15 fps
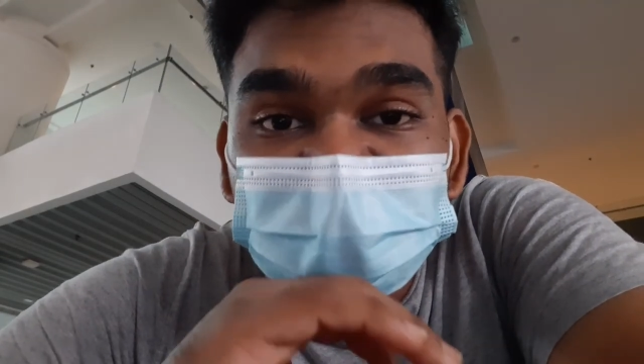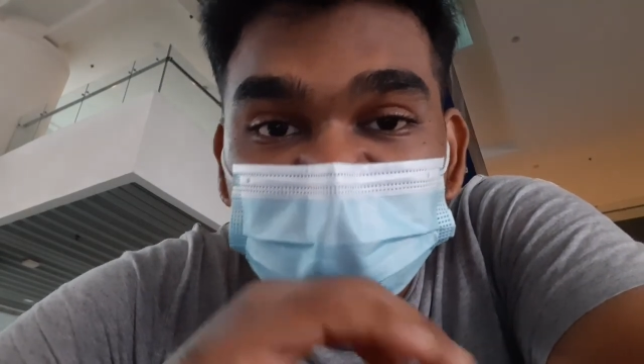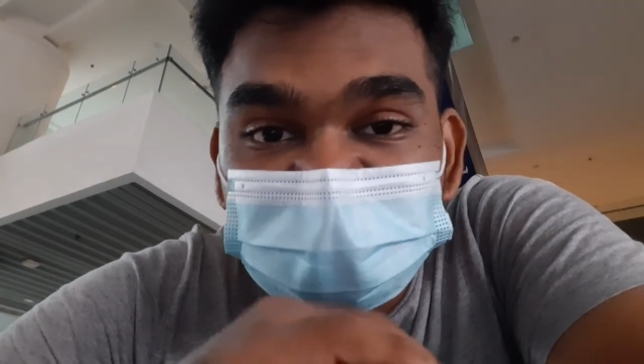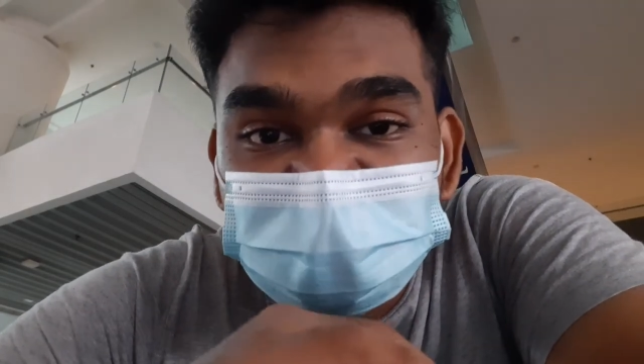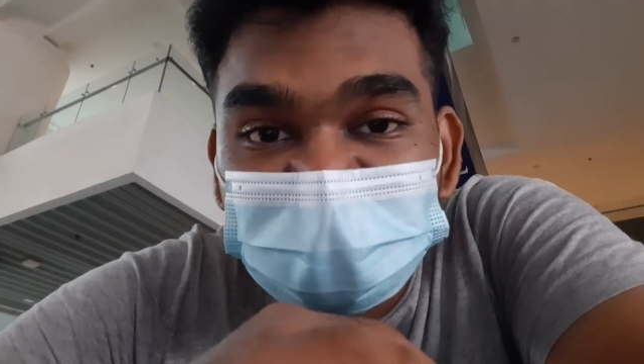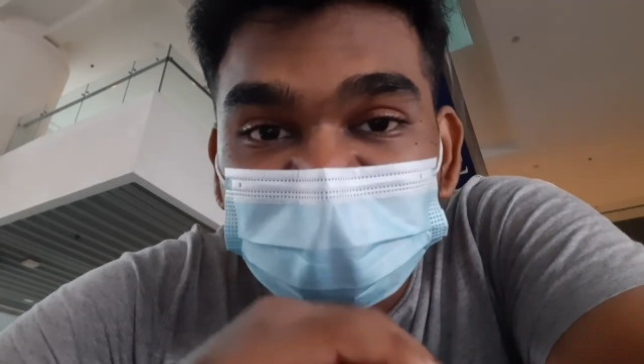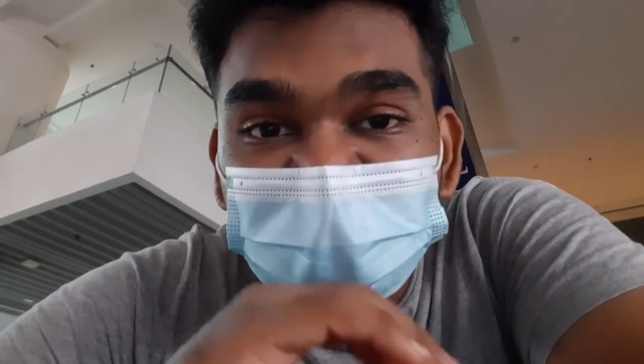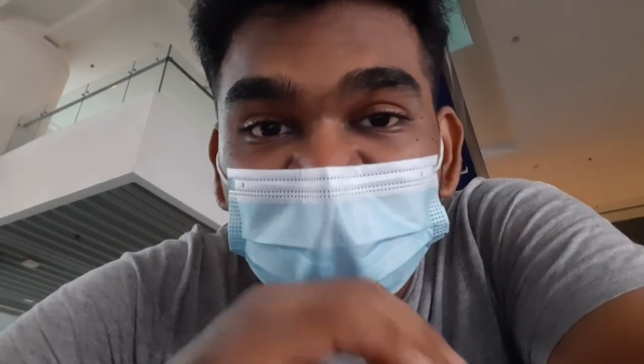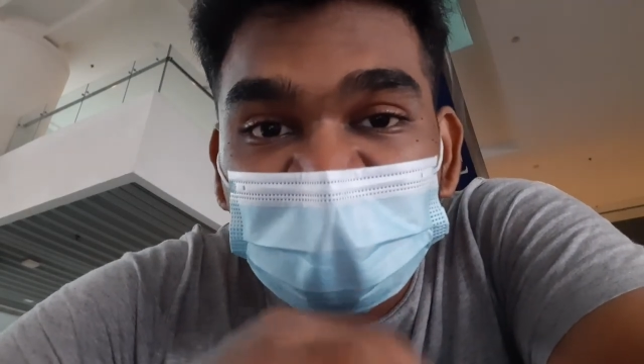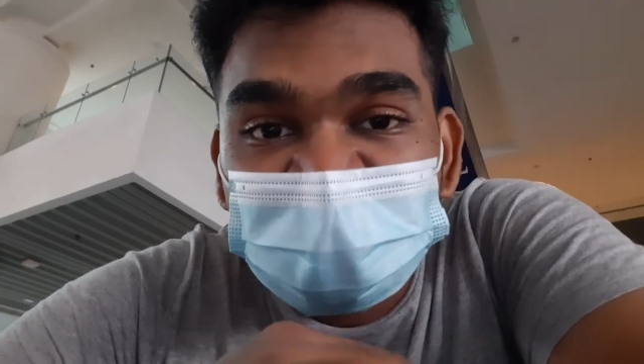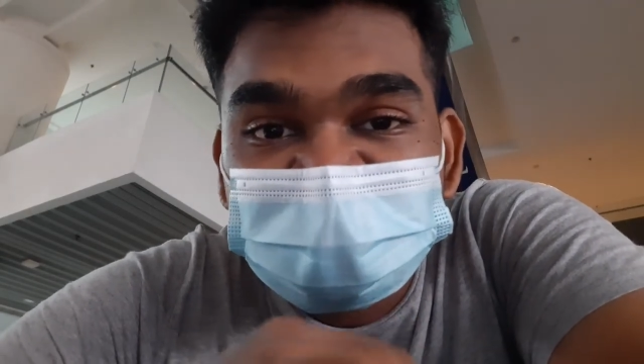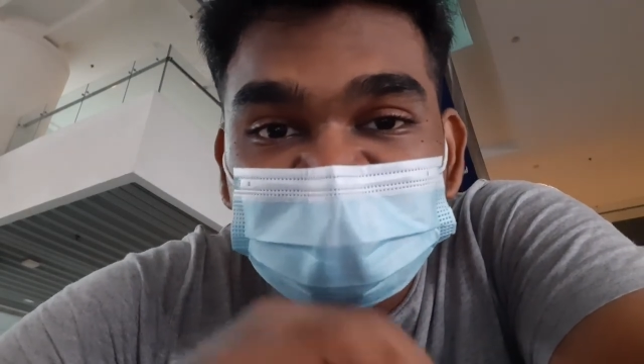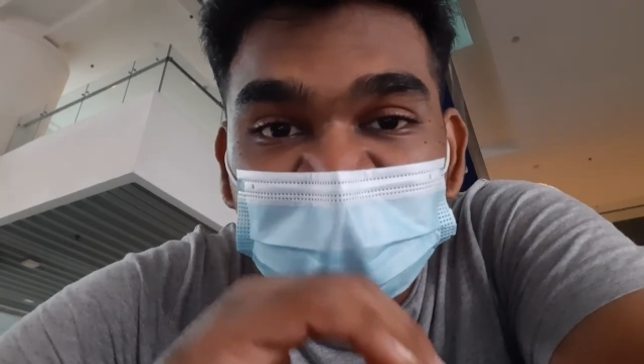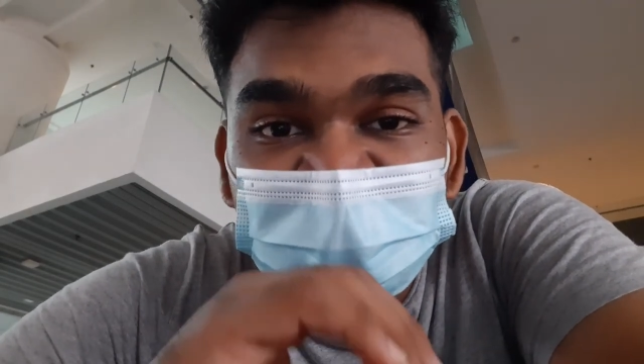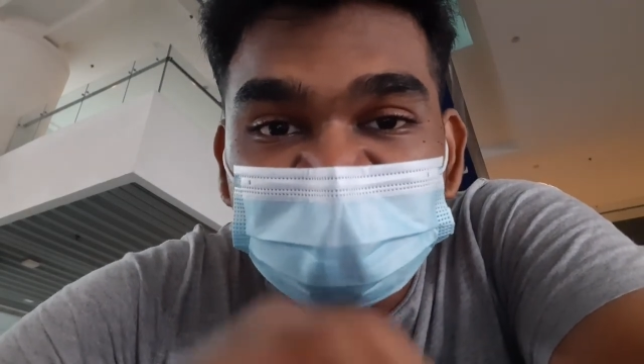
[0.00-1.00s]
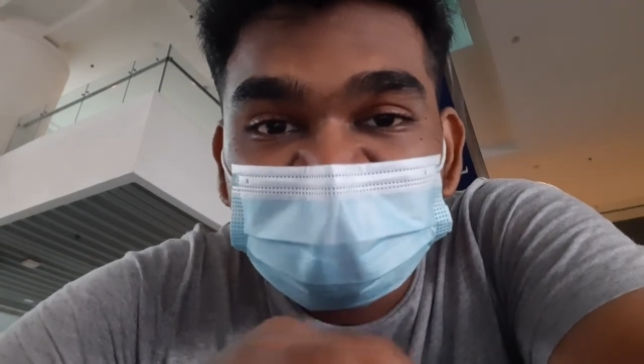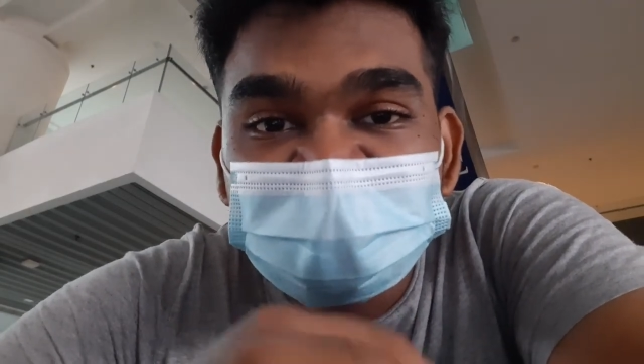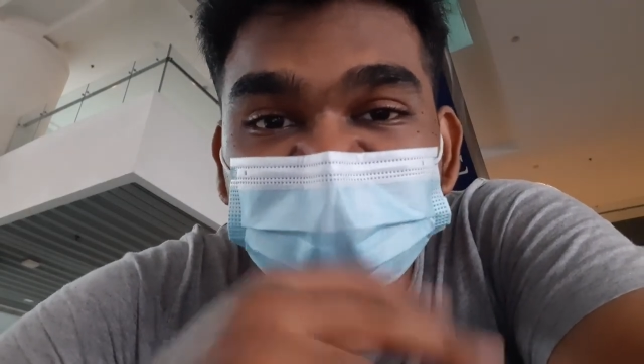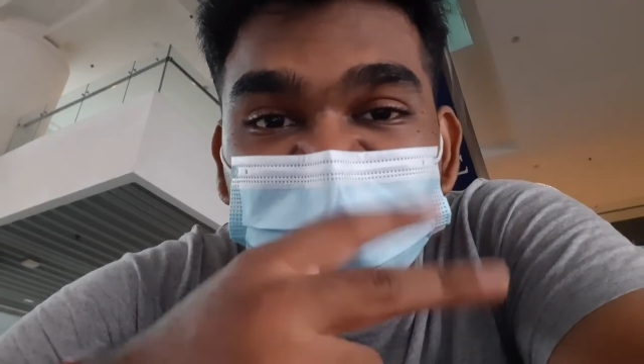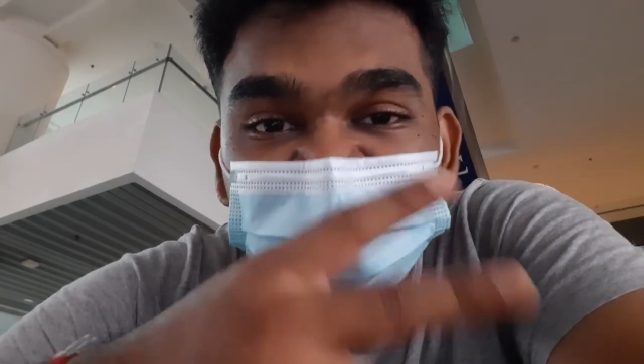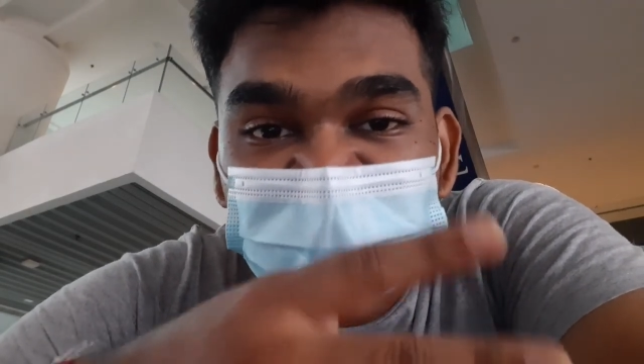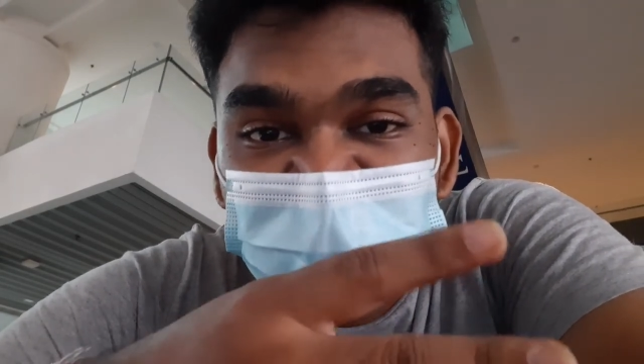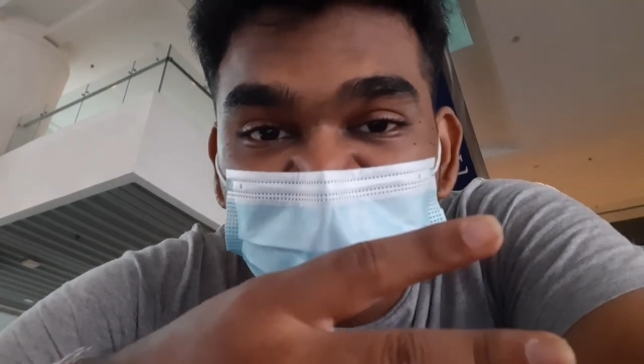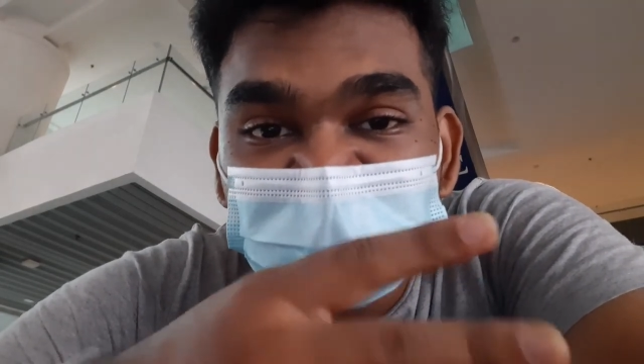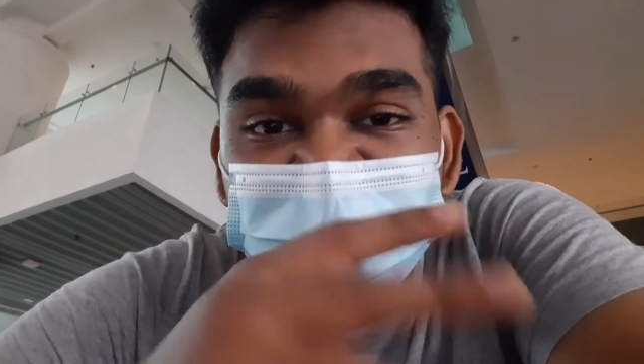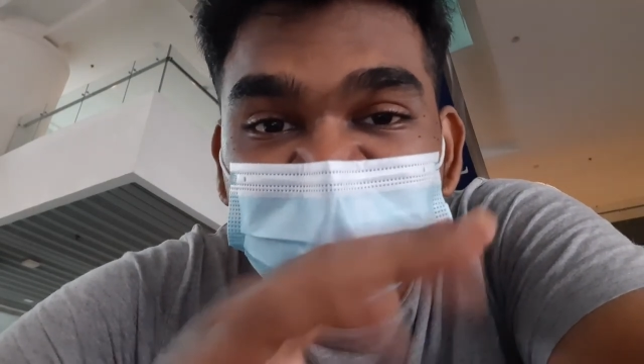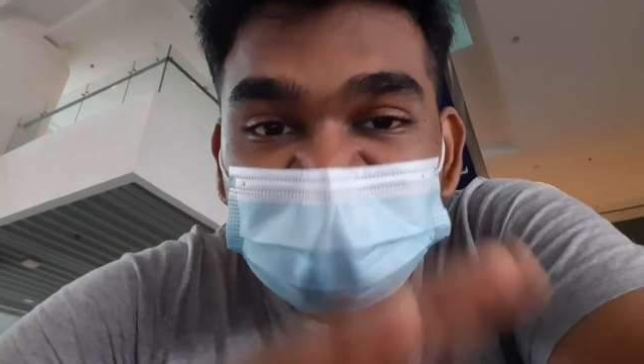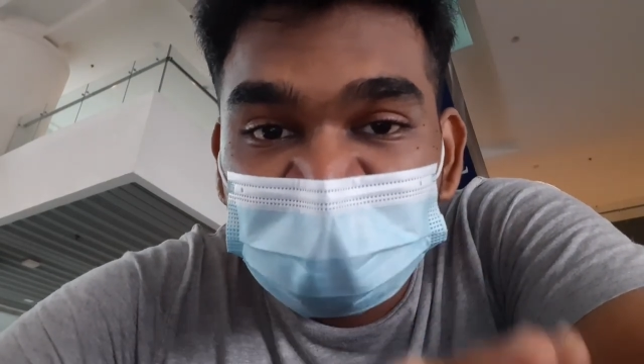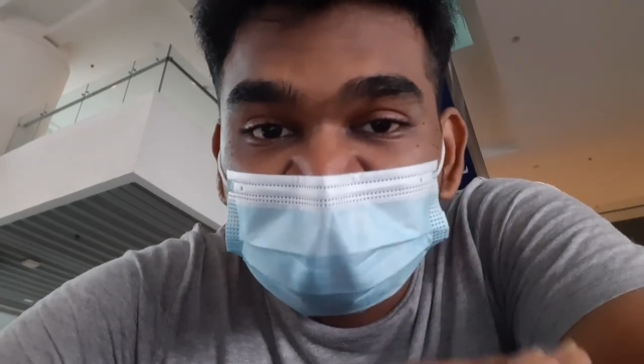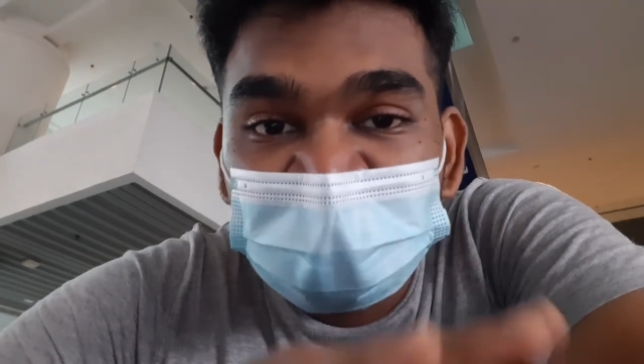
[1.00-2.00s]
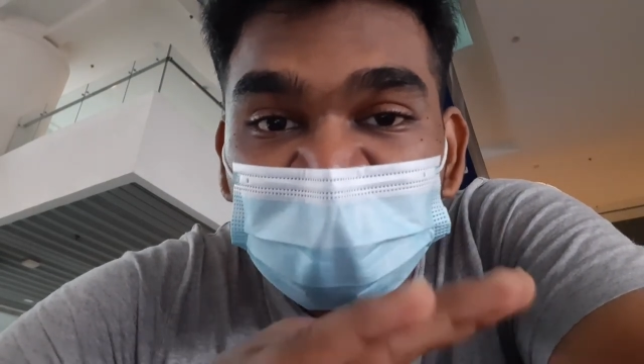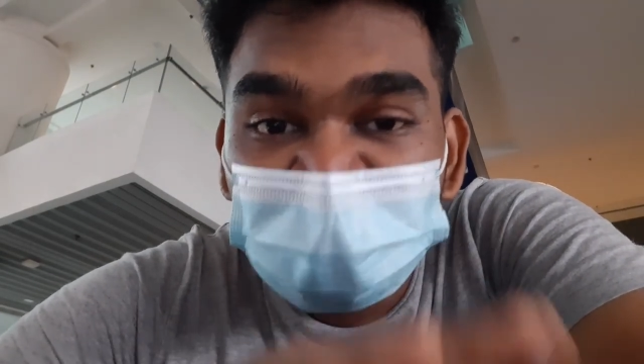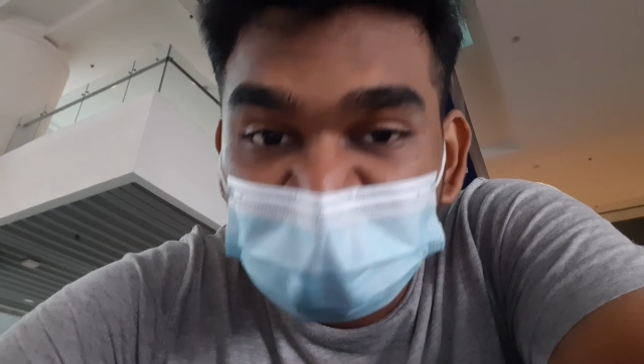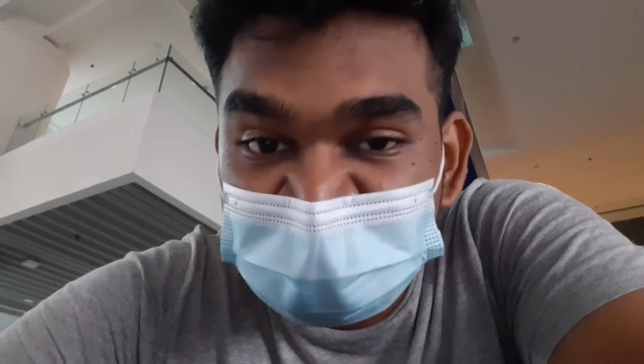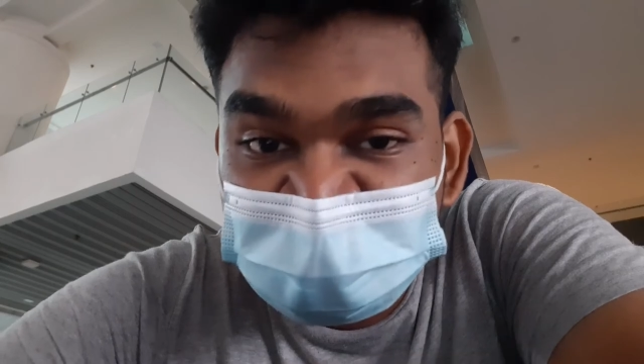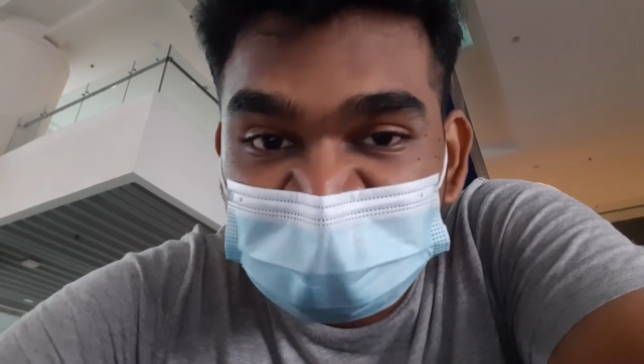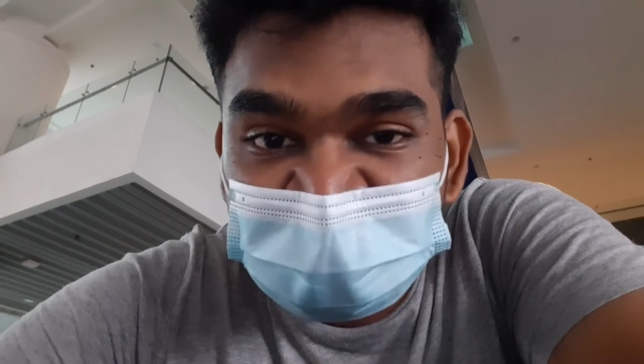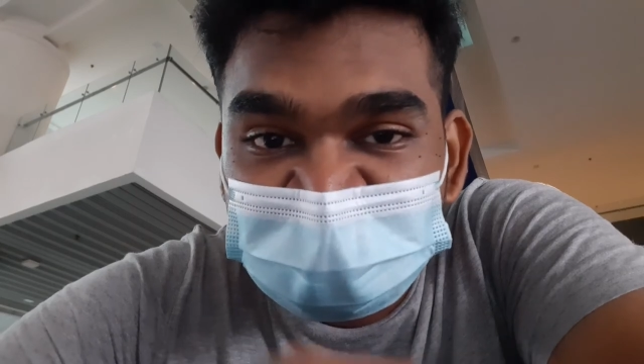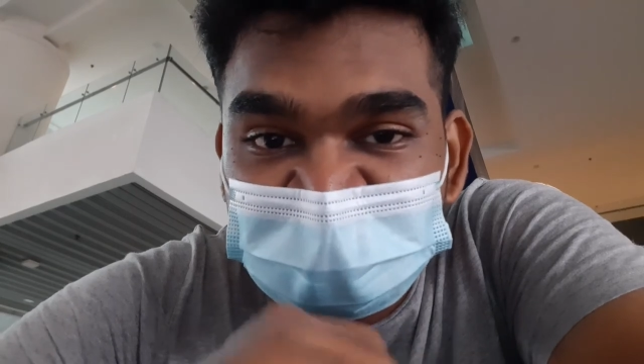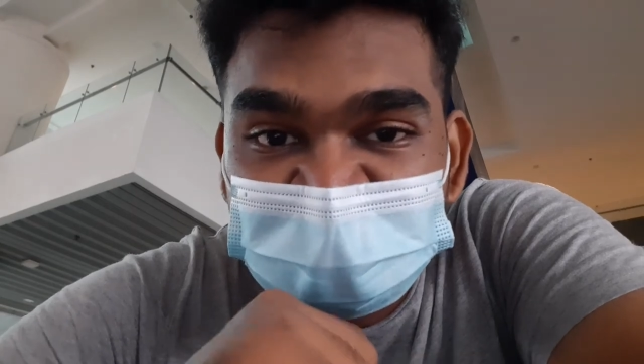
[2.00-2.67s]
interview asking these two simple questions,